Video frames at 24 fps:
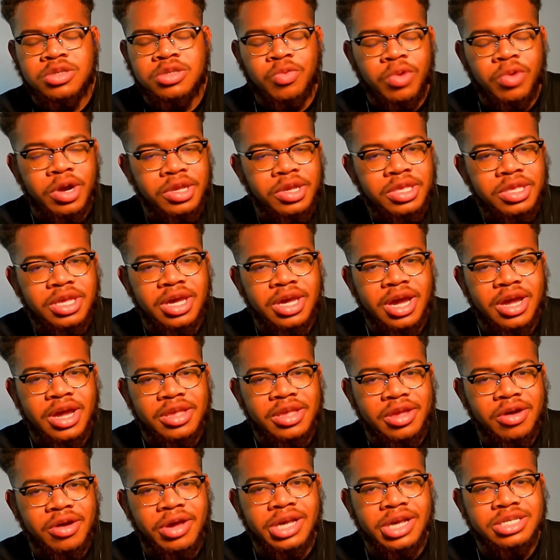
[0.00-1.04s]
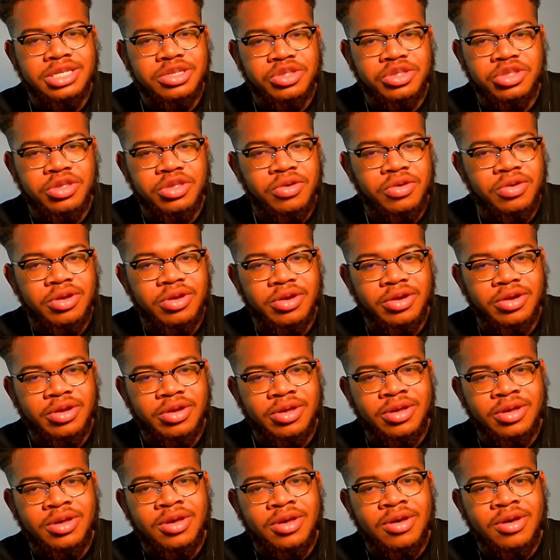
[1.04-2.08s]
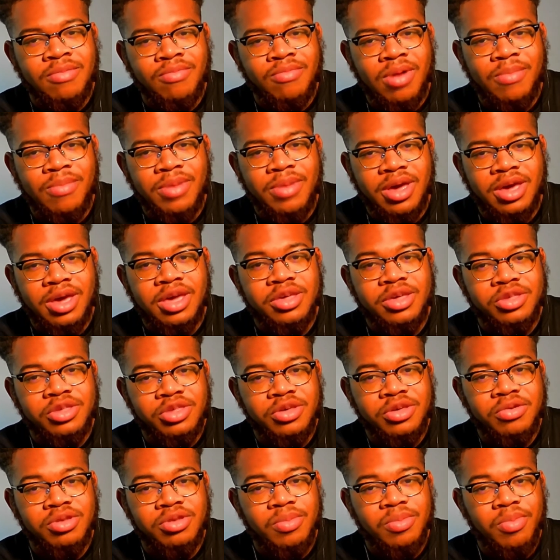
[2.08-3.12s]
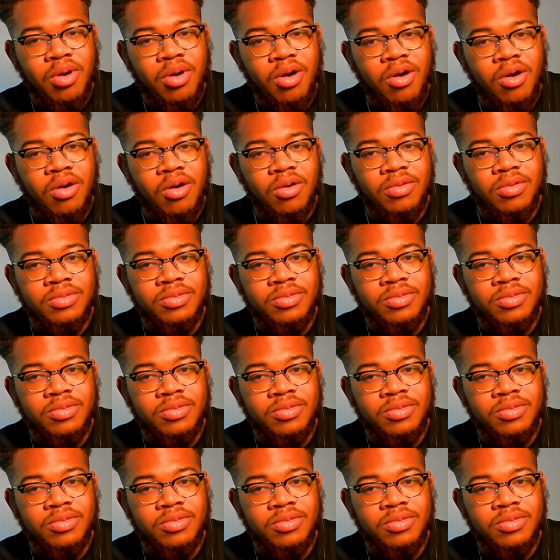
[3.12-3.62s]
So one thing I know, he's a shooter. My man can shoot the ball.